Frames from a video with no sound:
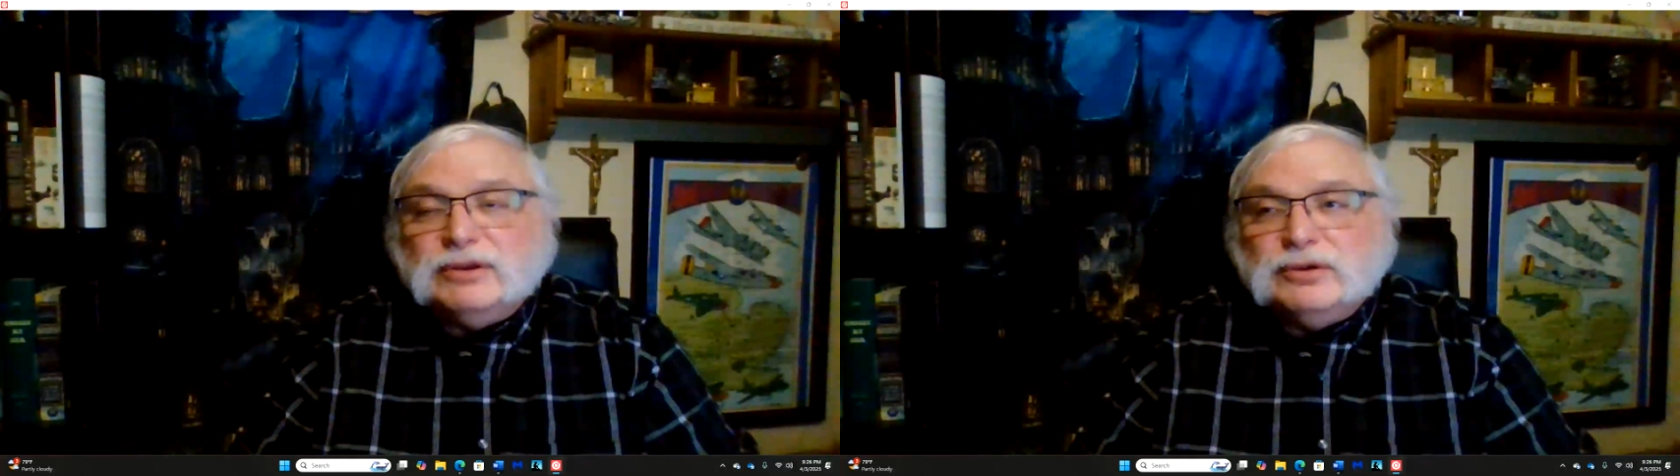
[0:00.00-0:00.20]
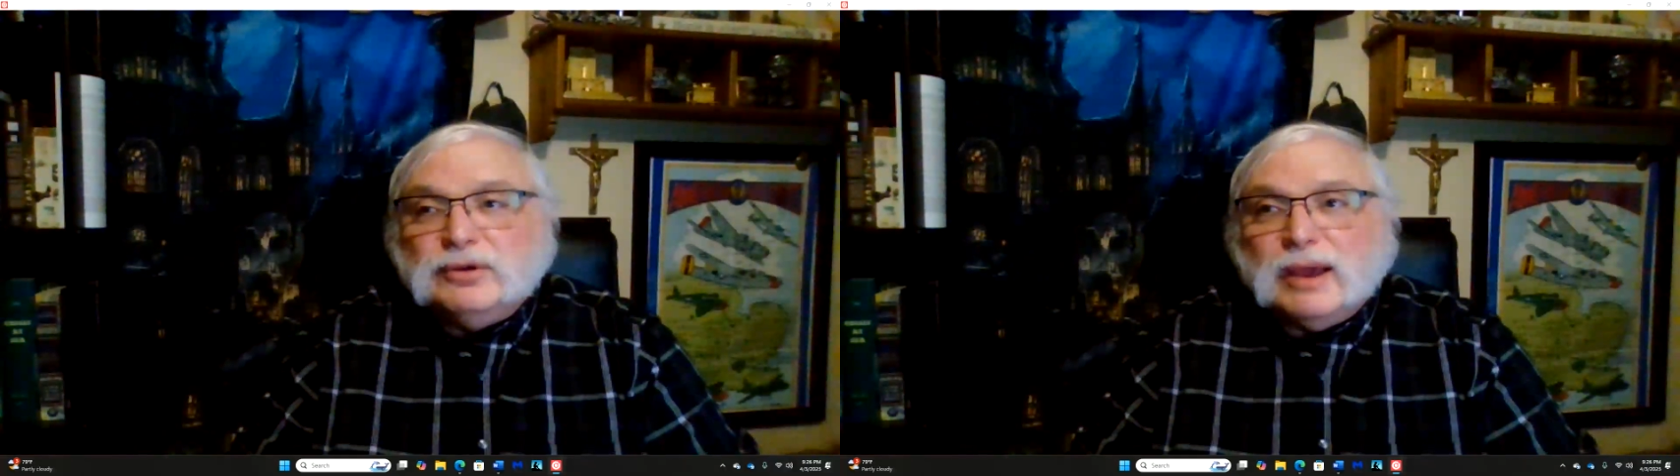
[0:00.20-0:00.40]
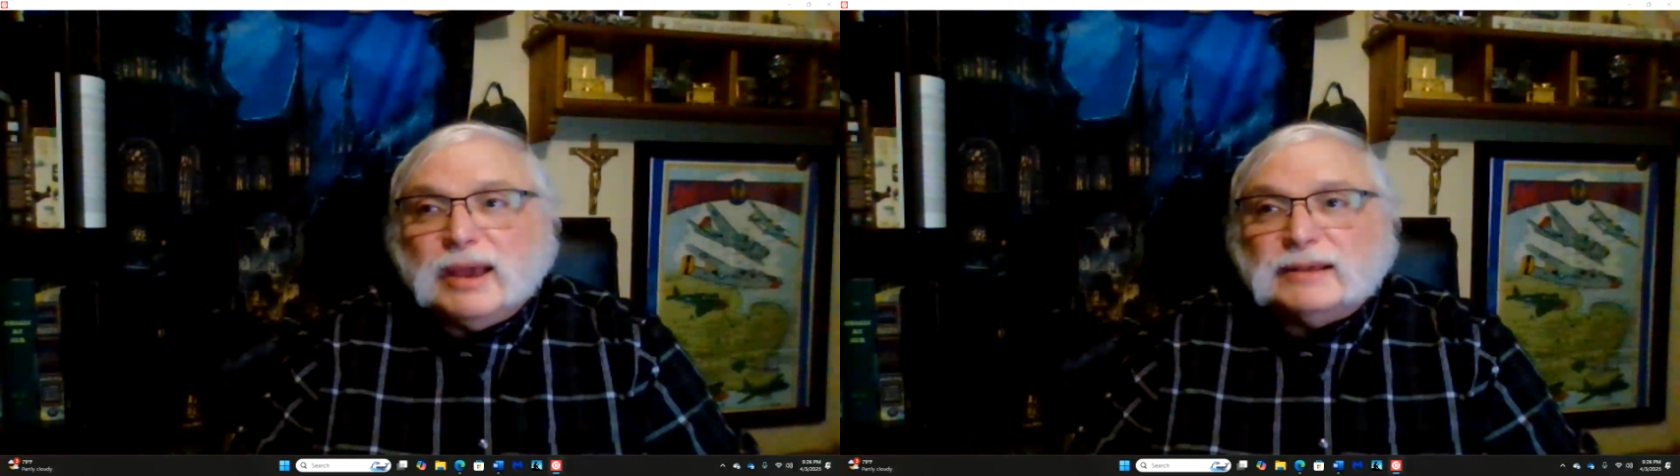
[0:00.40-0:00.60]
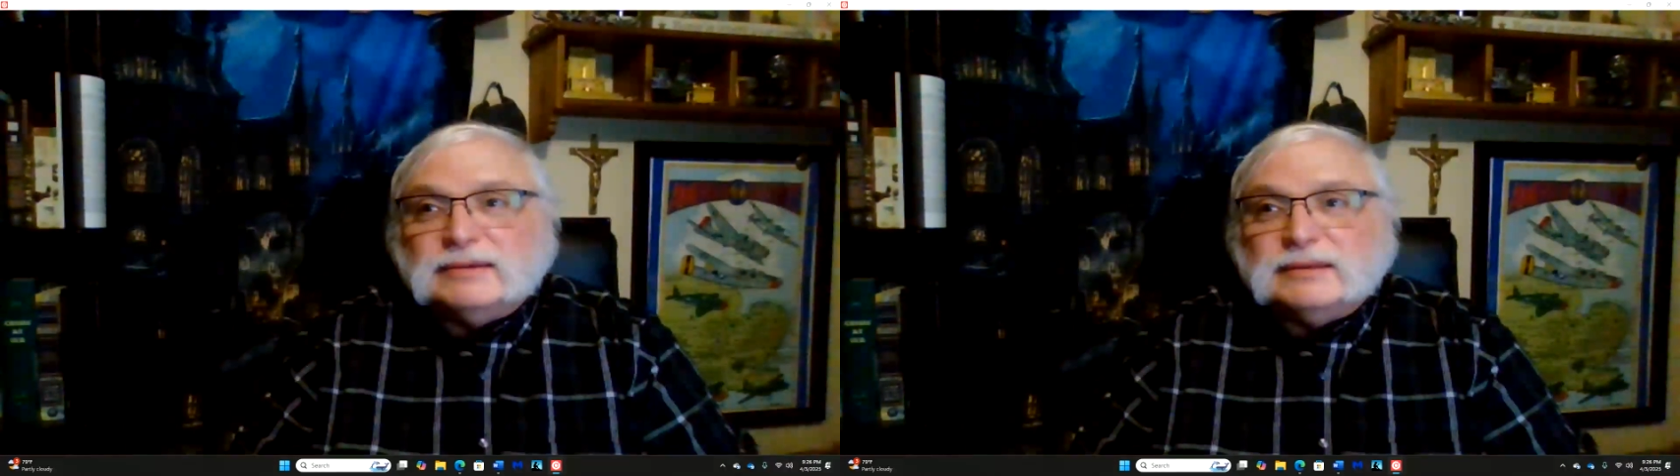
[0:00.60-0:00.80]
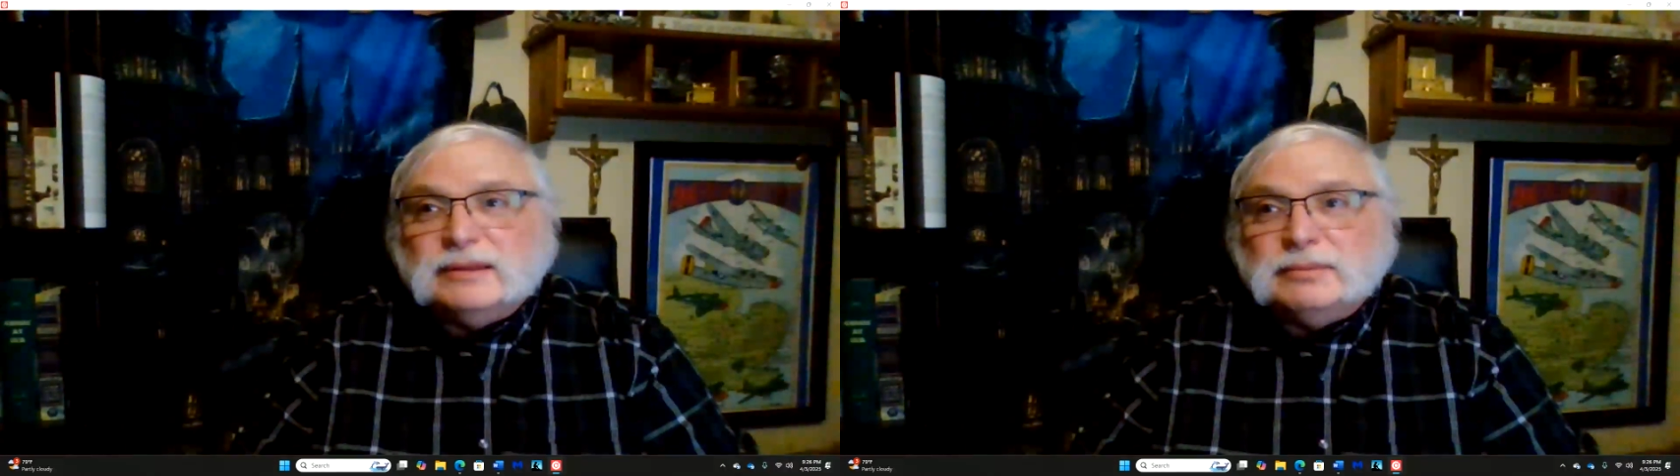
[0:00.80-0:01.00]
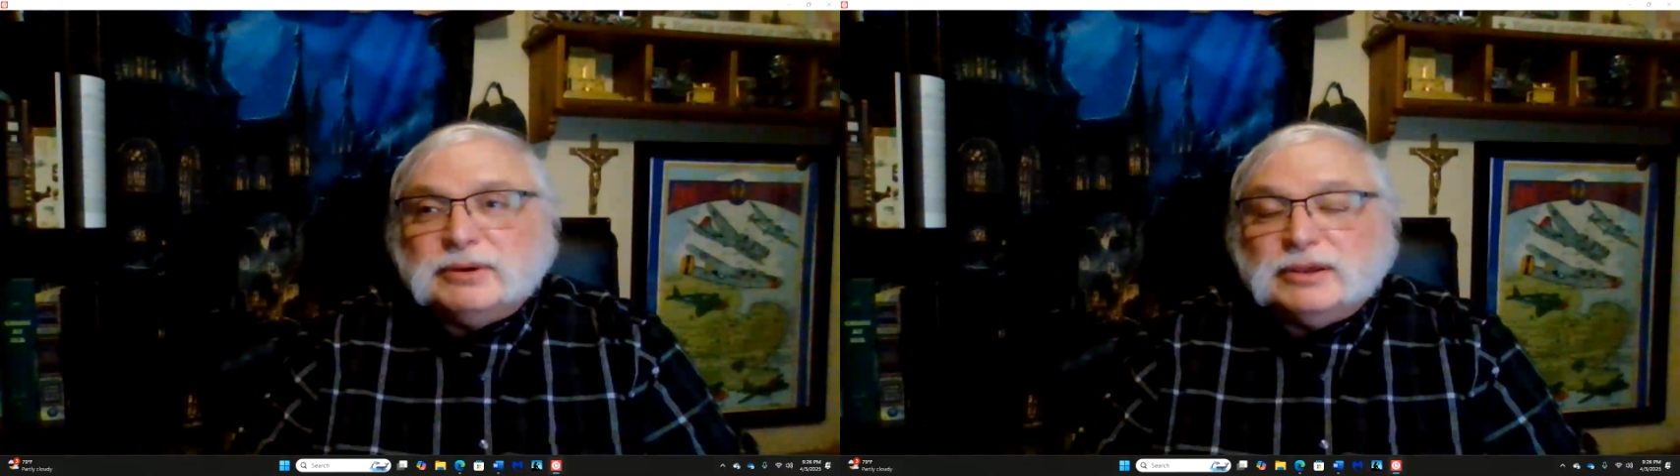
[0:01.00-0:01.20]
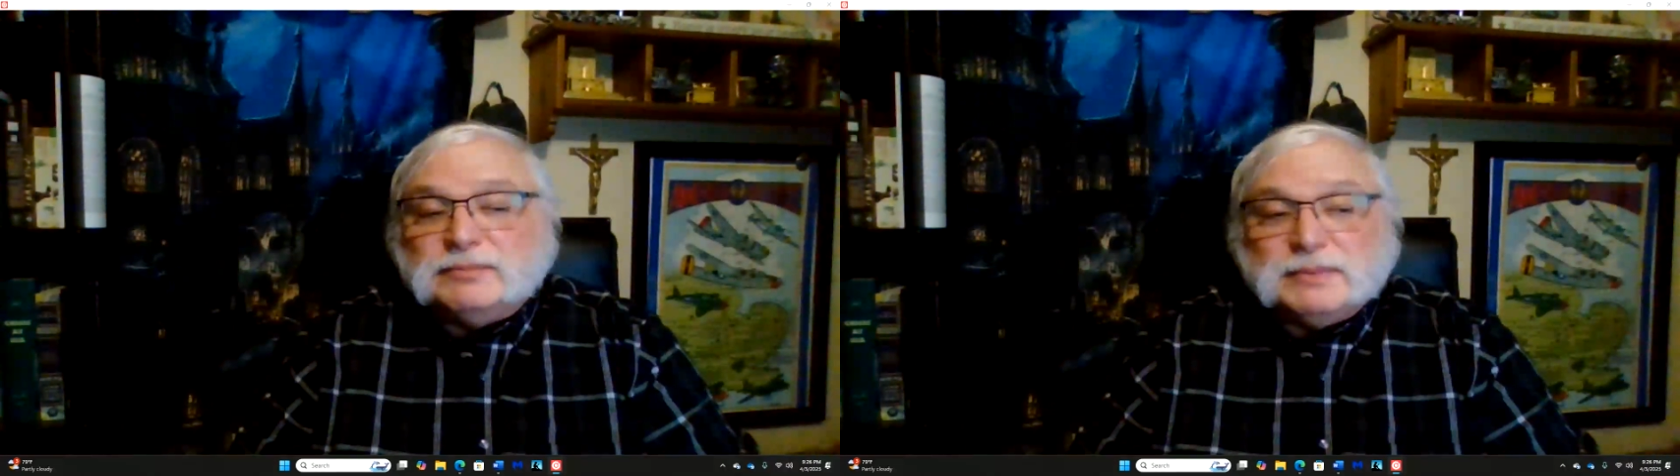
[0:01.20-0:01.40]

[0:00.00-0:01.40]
to you as liberties,